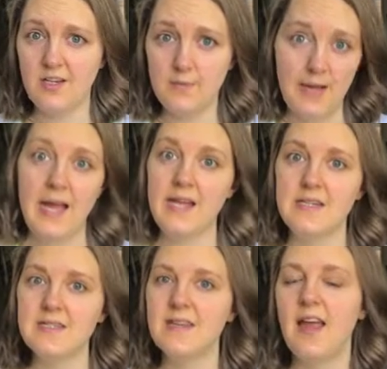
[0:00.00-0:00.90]
your
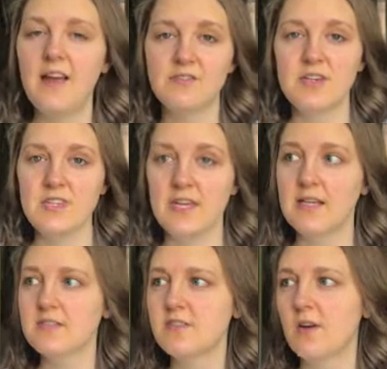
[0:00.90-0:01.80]
mind,
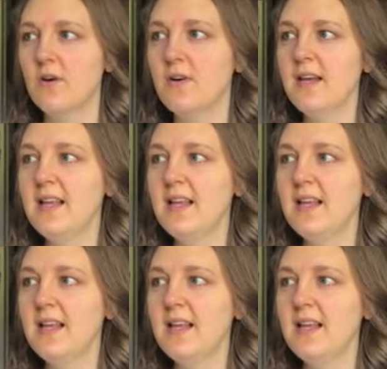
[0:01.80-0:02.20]
everything. So